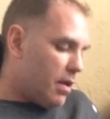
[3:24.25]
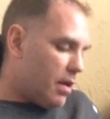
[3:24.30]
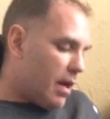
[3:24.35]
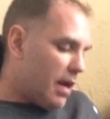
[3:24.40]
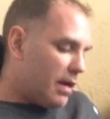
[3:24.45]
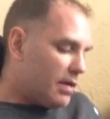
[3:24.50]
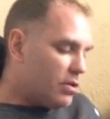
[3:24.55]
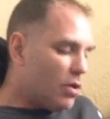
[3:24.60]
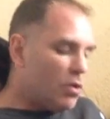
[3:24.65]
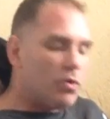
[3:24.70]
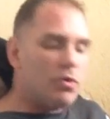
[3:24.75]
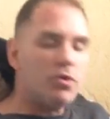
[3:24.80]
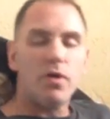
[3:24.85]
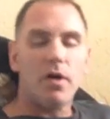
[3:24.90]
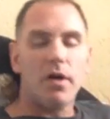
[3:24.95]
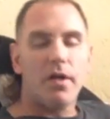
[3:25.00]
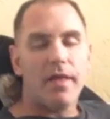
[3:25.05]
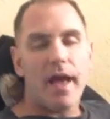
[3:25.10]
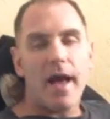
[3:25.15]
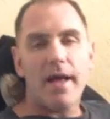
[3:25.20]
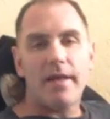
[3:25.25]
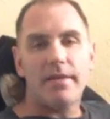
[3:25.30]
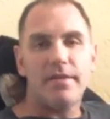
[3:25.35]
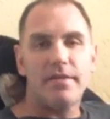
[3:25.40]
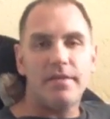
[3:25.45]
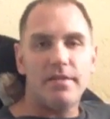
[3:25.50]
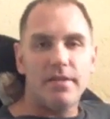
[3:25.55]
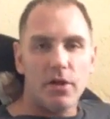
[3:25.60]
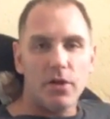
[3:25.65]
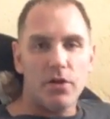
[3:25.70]
I told you all that
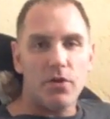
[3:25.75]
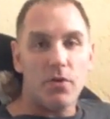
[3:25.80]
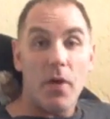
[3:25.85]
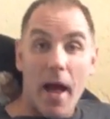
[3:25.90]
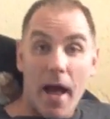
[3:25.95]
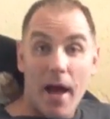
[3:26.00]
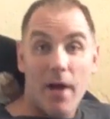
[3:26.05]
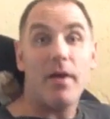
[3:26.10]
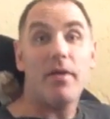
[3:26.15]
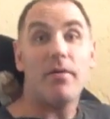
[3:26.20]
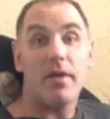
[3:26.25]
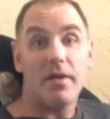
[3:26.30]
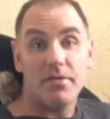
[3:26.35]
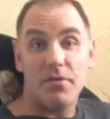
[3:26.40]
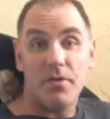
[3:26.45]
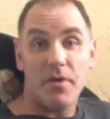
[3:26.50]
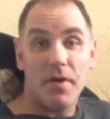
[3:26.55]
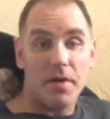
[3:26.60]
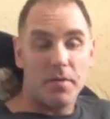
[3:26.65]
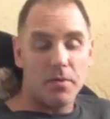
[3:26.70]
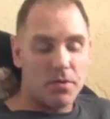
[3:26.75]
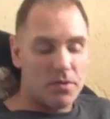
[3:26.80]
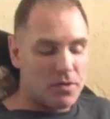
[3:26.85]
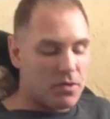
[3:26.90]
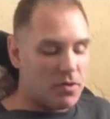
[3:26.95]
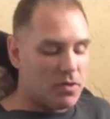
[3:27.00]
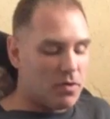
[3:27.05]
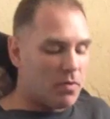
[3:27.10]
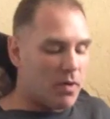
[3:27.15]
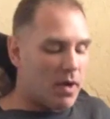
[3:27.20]
to tell you how I rescue animals,
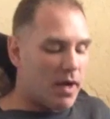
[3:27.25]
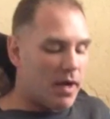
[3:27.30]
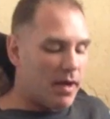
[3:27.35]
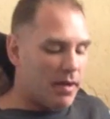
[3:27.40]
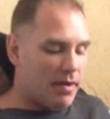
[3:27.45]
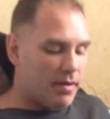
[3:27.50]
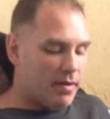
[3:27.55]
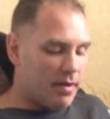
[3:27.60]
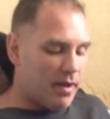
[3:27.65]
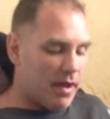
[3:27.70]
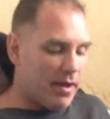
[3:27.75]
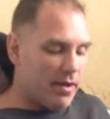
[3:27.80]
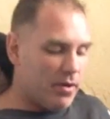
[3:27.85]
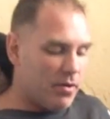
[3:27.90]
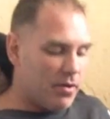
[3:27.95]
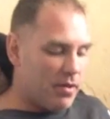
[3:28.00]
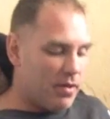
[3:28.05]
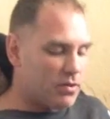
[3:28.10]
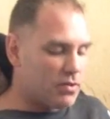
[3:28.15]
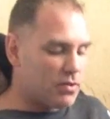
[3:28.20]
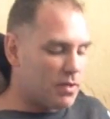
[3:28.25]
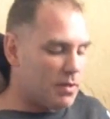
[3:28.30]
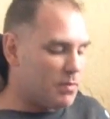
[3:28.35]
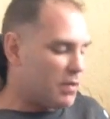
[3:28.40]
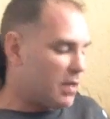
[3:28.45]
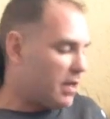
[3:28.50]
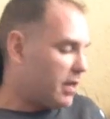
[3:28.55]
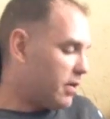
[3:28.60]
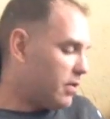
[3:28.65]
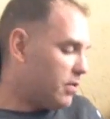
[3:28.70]
so you know why I go to the extremes
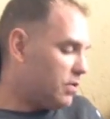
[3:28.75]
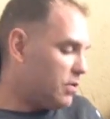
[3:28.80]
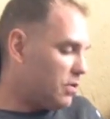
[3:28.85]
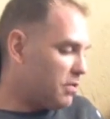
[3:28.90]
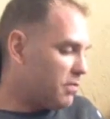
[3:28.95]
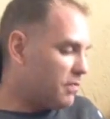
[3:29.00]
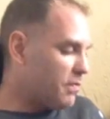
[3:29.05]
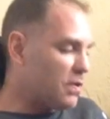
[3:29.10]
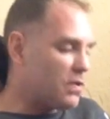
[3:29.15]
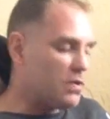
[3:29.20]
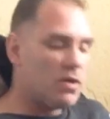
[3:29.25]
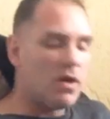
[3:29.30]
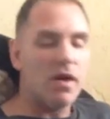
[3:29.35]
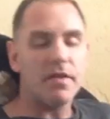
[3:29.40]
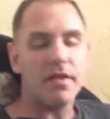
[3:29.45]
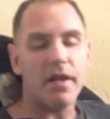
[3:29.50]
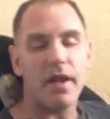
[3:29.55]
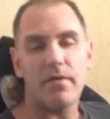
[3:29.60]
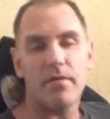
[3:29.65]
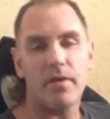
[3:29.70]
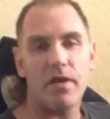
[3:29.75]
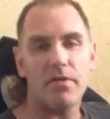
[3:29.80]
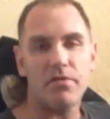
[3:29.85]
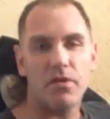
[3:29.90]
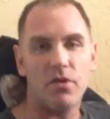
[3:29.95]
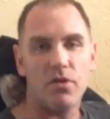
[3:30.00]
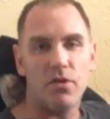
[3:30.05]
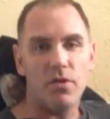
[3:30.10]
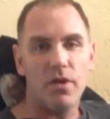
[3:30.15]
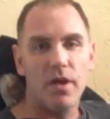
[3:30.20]
that I go to. The first dog that I
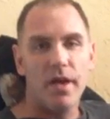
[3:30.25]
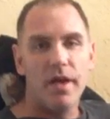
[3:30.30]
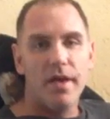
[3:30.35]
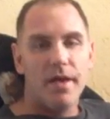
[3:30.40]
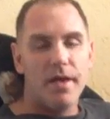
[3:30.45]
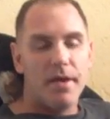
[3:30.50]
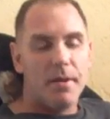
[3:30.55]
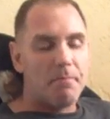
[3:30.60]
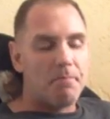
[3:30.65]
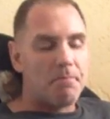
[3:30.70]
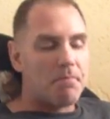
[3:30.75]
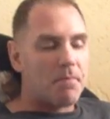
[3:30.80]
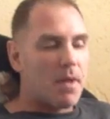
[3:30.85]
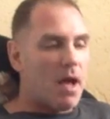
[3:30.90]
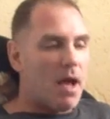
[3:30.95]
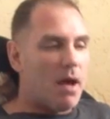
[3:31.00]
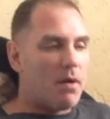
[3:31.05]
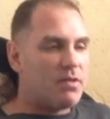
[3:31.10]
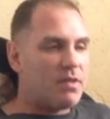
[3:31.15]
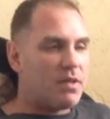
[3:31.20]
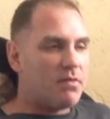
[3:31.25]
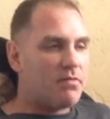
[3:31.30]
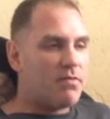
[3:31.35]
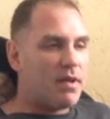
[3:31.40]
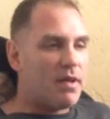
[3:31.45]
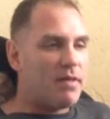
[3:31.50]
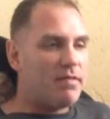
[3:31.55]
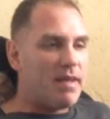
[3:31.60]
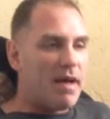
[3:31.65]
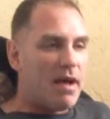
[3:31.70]
rescued, I was at a
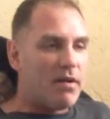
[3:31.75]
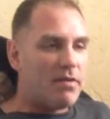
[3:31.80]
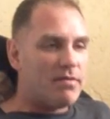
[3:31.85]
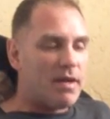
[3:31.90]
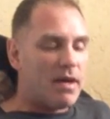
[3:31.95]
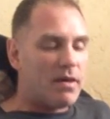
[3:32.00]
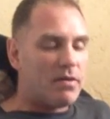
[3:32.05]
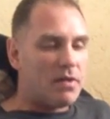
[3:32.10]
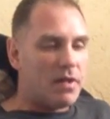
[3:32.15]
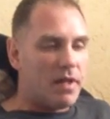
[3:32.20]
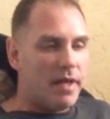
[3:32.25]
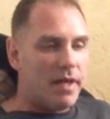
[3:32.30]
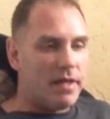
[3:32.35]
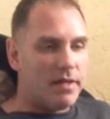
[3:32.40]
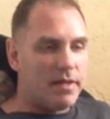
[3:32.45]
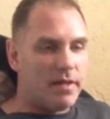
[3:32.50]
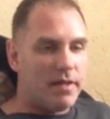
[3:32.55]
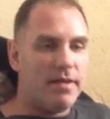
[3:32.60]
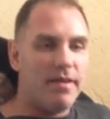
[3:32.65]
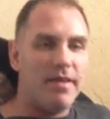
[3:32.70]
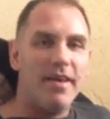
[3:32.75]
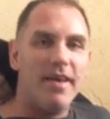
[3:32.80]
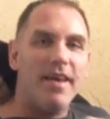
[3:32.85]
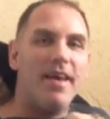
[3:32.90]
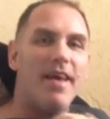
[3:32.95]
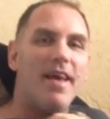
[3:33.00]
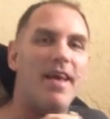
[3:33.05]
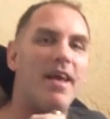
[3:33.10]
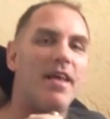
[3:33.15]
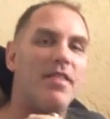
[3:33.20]
friend's house out in Lakeland,
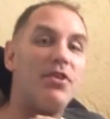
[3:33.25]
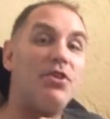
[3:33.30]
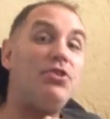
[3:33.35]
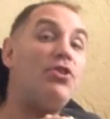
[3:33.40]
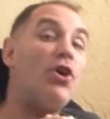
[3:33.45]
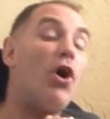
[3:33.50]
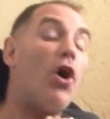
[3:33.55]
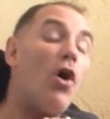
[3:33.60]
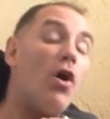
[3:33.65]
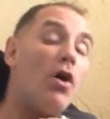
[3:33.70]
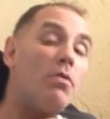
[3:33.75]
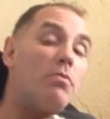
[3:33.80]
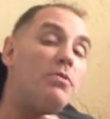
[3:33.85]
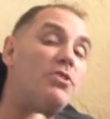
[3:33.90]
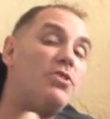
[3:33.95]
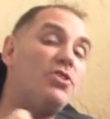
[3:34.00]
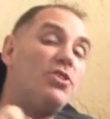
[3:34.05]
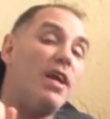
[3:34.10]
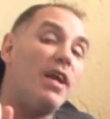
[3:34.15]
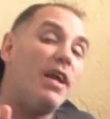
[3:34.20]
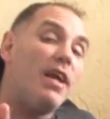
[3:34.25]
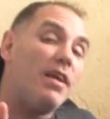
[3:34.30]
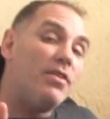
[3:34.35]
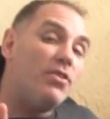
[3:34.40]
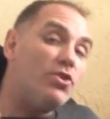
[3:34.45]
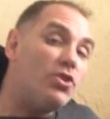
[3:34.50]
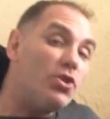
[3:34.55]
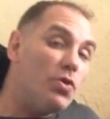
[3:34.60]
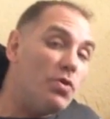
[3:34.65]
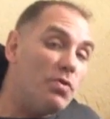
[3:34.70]
and the dog was
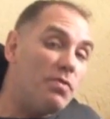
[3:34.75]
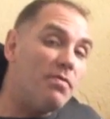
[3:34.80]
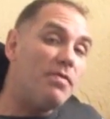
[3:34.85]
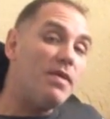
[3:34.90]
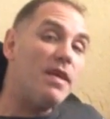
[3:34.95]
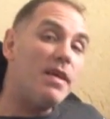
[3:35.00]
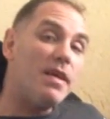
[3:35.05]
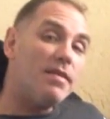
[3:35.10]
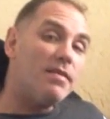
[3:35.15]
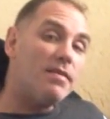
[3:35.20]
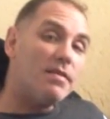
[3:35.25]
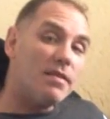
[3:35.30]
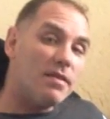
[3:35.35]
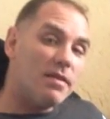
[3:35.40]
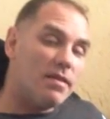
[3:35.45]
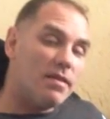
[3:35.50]
chained 2 feet